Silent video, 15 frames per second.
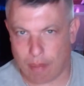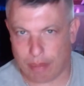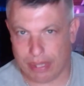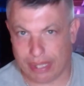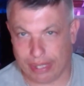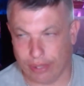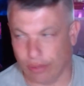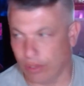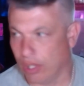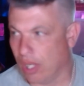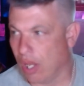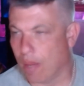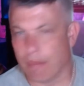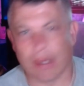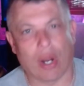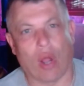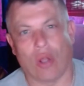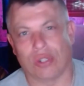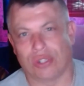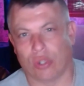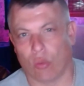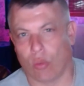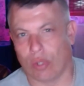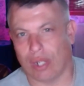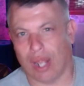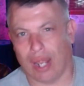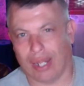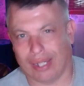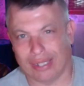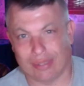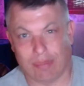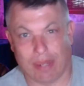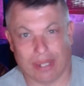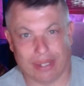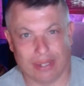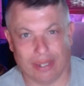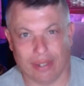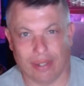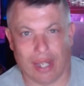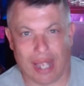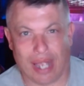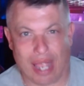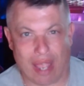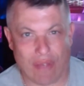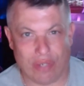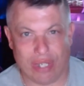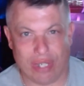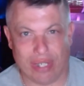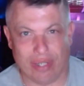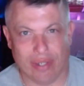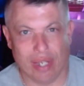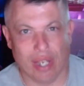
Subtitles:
spread the floor, and just let it fly type of deal.